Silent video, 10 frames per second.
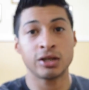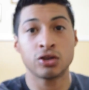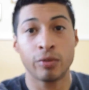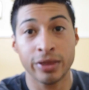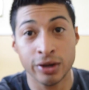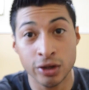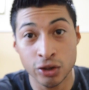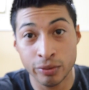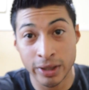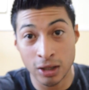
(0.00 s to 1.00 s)
right, so whether you're
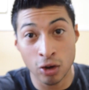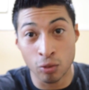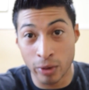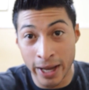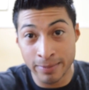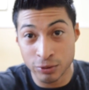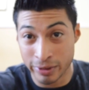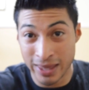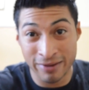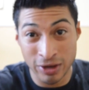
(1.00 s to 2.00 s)
doing low reps
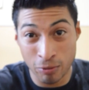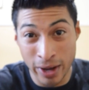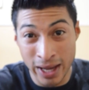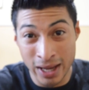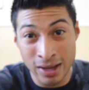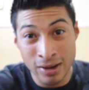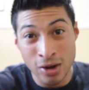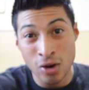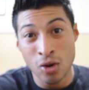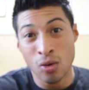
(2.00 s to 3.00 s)
with heavy weight
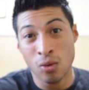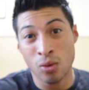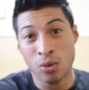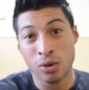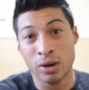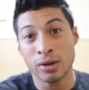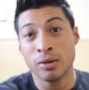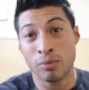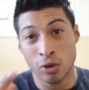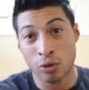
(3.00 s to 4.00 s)
or
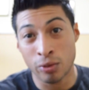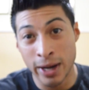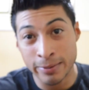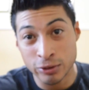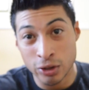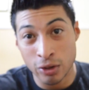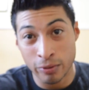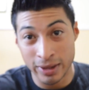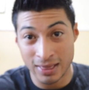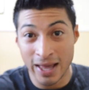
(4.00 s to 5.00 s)
more reps
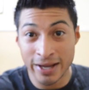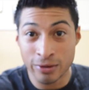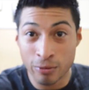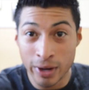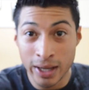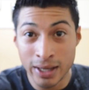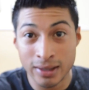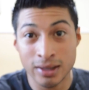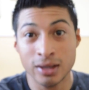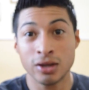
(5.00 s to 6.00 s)
with lighter
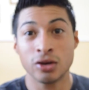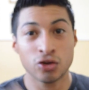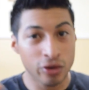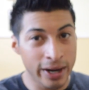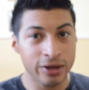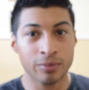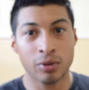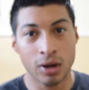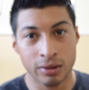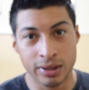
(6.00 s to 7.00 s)
weight, track your
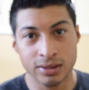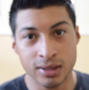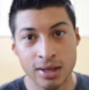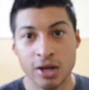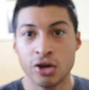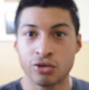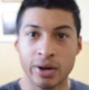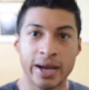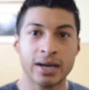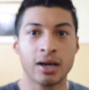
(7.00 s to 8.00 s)
progress.
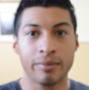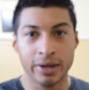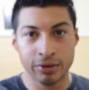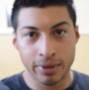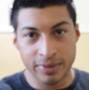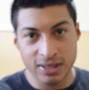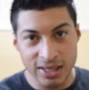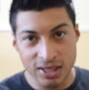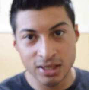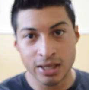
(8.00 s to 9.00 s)
Track how many
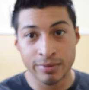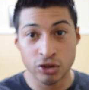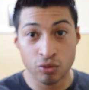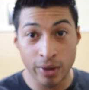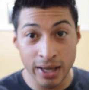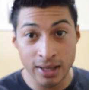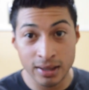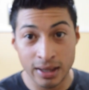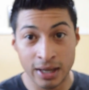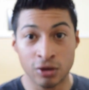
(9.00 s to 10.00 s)
repetitions, how much
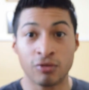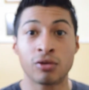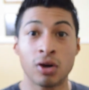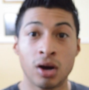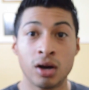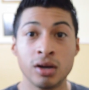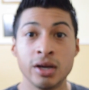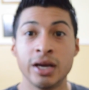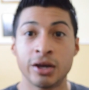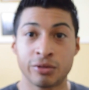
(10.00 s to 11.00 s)
weight, and overall
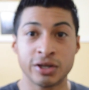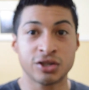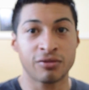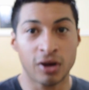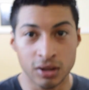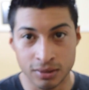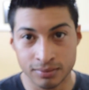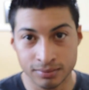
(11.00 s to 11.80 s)
increase your volume.